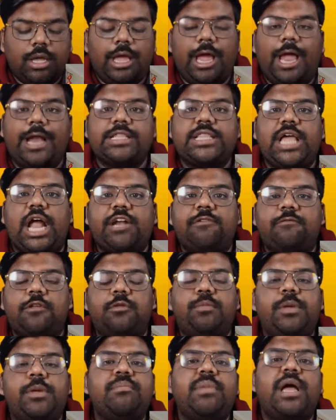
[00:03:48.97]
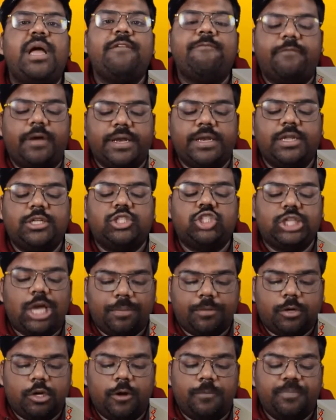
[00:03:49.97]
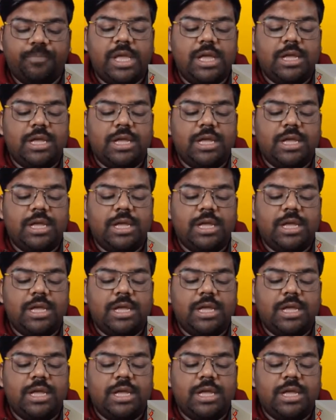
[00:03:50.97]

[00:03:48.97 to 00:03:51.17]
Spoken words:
and that will be my 1 chapter.